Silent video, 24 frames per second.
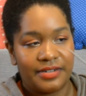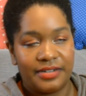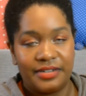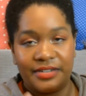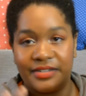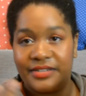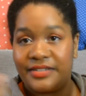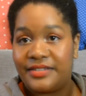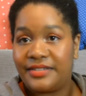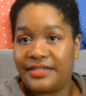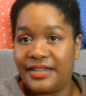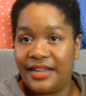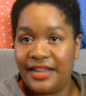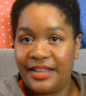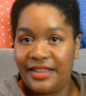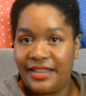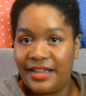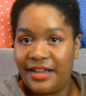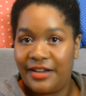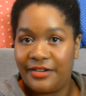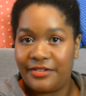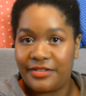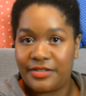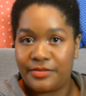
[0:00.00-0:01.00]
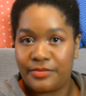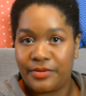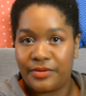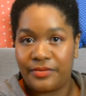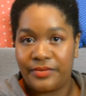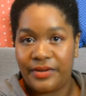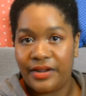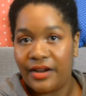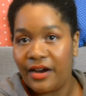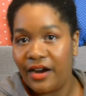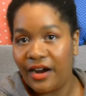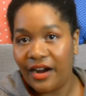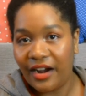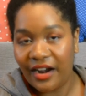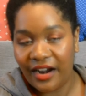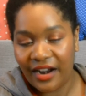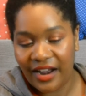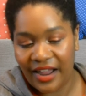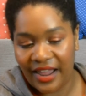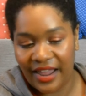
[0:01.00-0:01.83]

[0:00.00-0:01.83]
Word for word: to just say that's where we are.